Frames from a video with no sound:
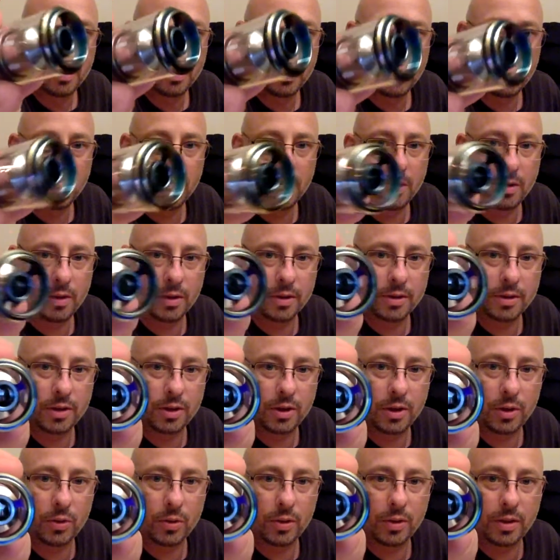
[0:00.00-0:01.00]
That's
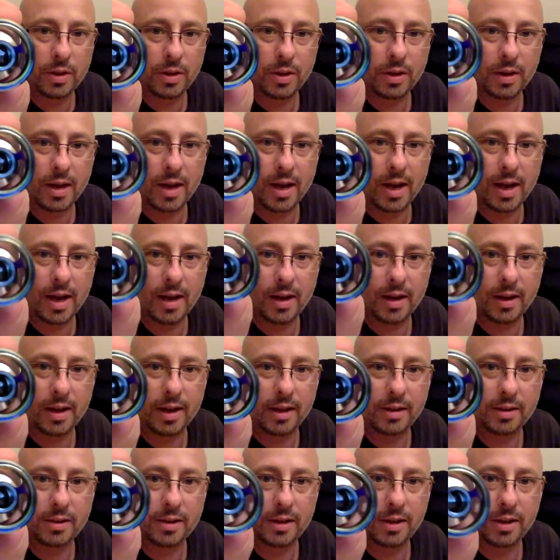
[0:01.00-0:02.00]
the only thing I had
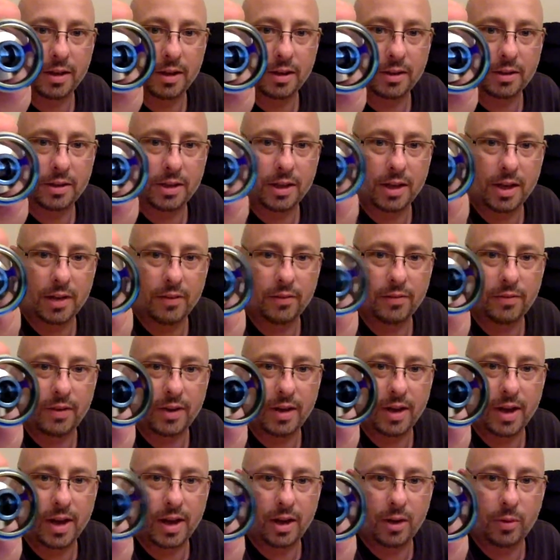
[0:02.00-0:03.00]
against the
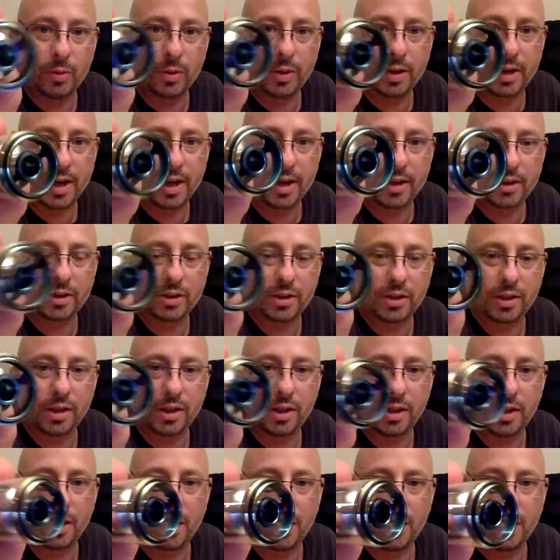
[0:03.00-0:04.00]
TFV8. It would catch
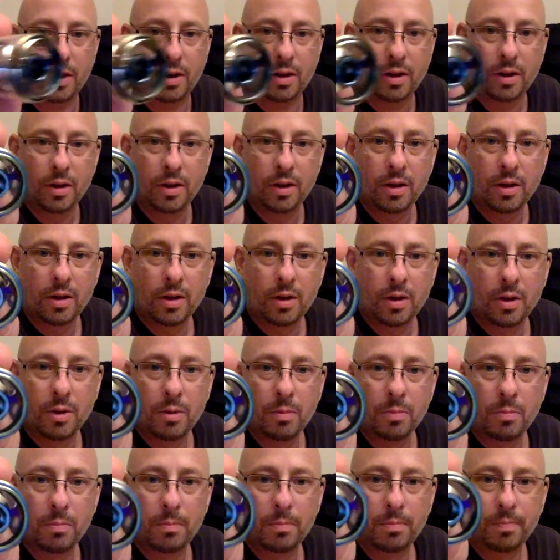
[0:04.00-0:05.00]
the
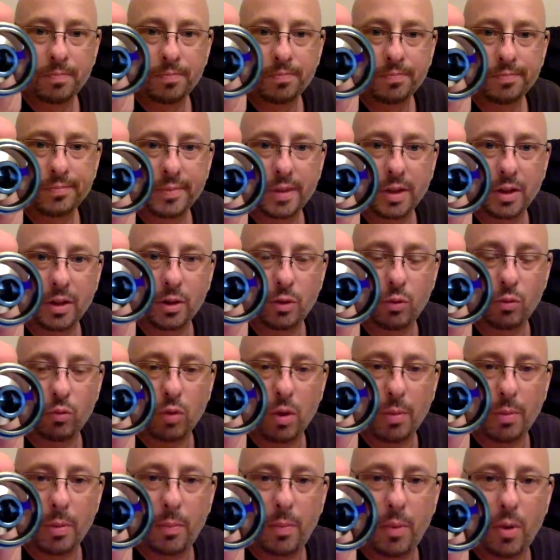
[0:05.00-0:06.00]
little
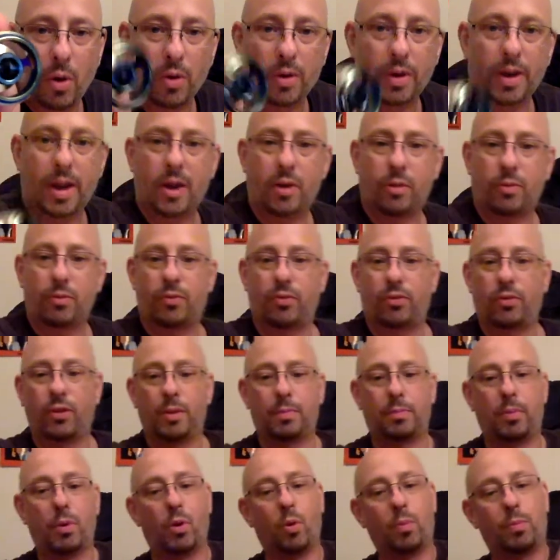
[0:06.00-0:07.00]
rubber part in there and
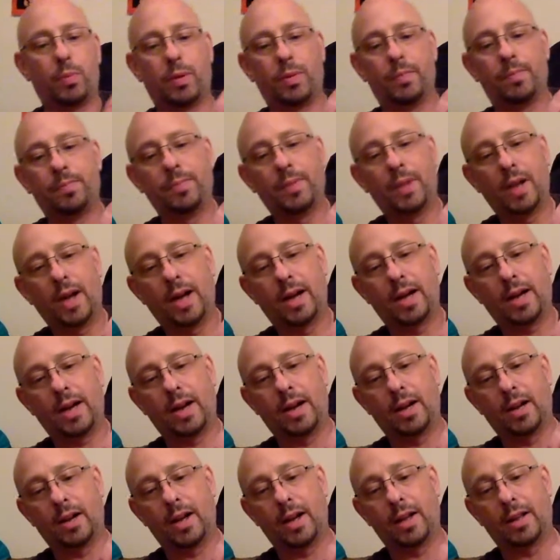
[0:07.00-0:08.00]
flip open. I
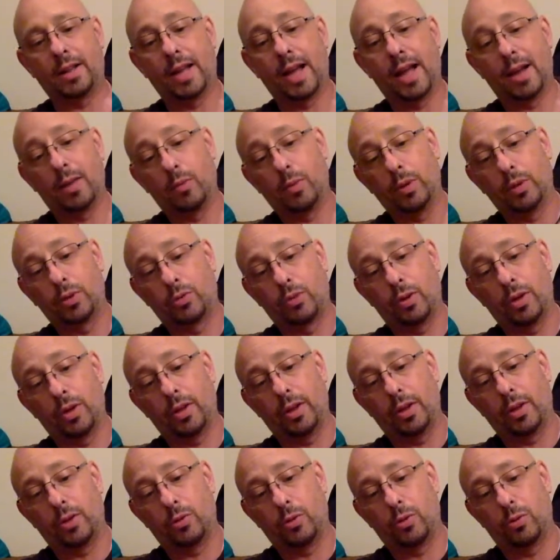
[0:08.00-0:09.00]
kind of like that. And what's
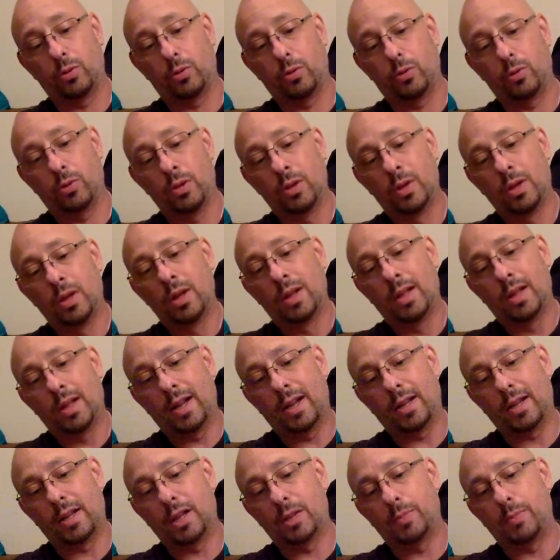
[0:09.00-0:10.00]
really cool, a
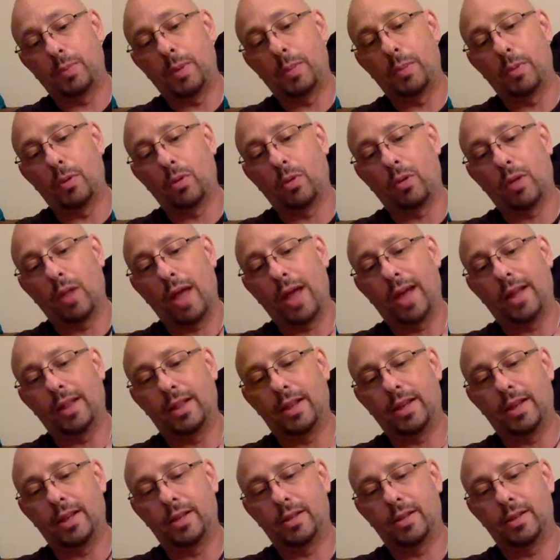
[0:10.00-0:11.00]
lot of times people don't like
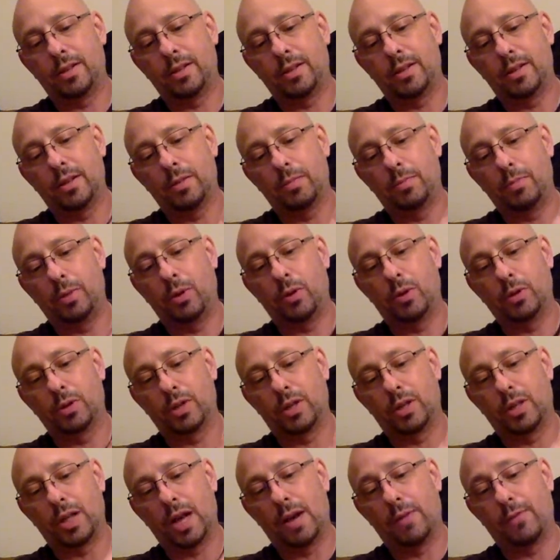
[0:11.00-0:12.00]
these because of
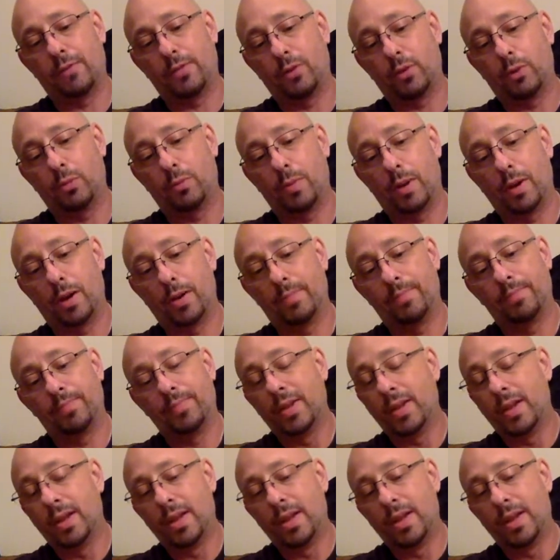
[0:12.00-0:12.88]
the top fill, but